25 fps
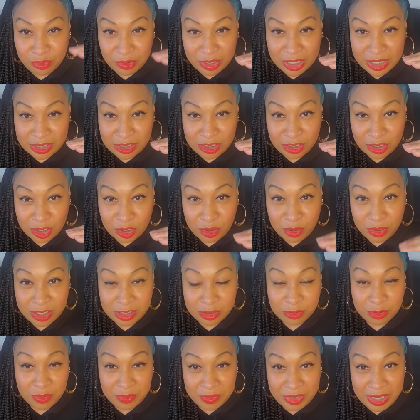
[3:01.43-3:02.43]
bring it to the
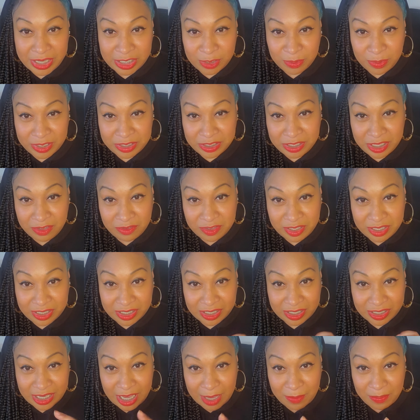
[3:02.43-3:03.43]
Aquarius woman, especially if there's
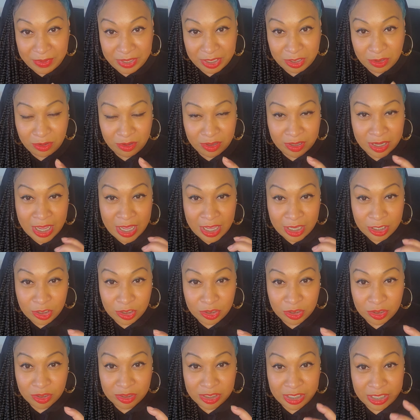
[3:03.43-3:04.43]
a topic or, you
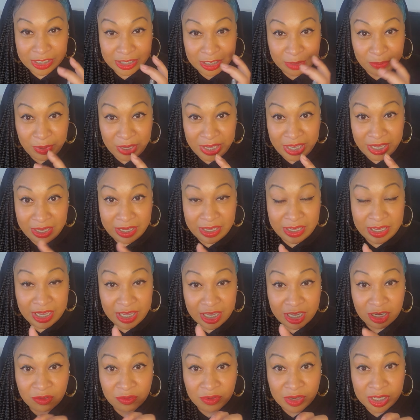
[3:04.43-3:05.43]
know, they're debating.
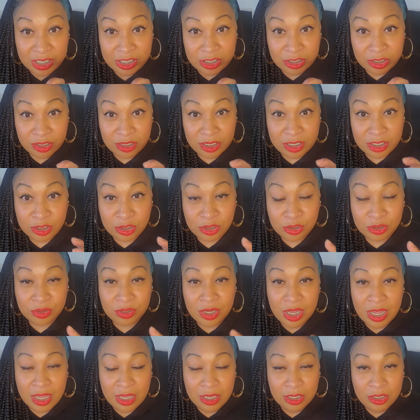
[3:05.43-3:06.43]
It could really turn into,
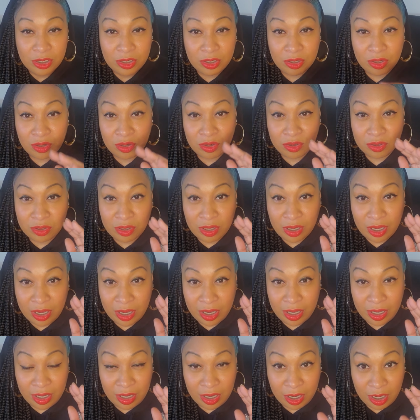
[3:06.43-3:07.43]
you know,
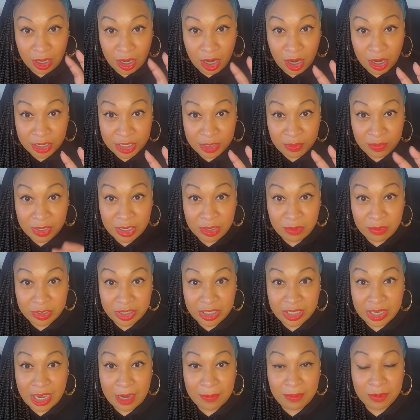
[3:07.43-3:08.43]
uh, an argument with
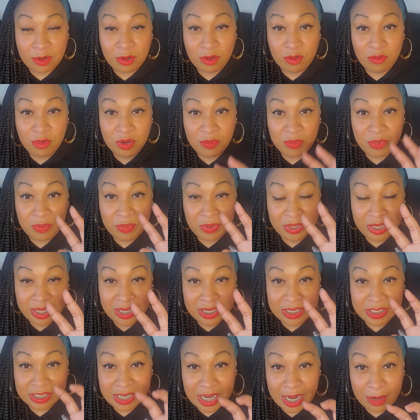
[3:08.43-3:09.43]
the Capricorn woman
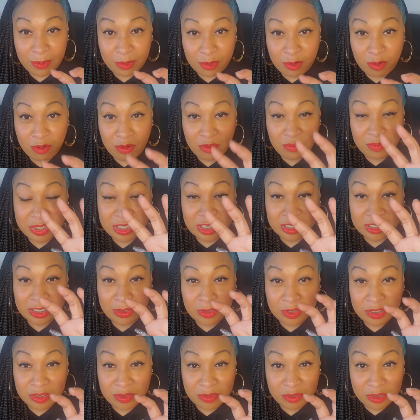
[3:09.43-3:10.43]
because Capricorn woman
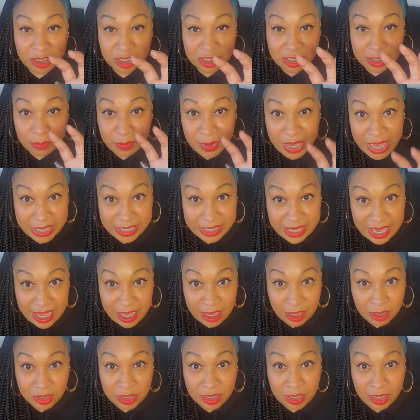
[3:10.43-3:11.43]
doesn't doesn't back
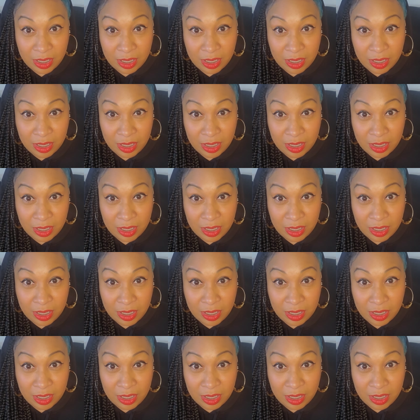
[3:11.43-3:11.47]
down.